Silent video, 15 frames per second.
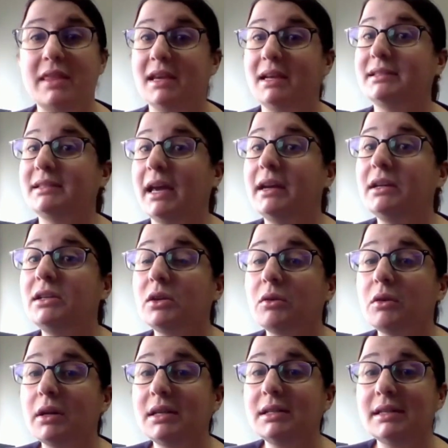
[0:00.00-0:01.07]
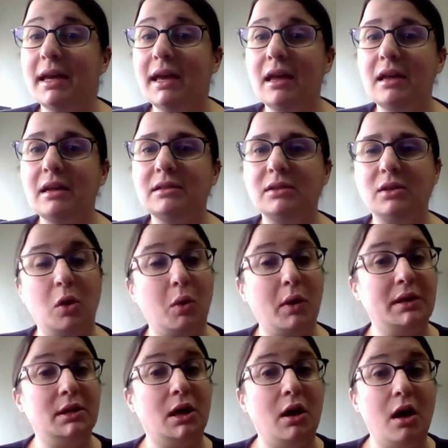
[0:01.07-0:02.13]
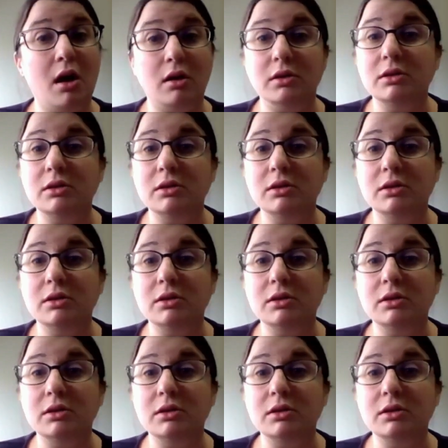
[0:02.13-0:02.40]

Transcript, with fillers: for the excitatory cells going to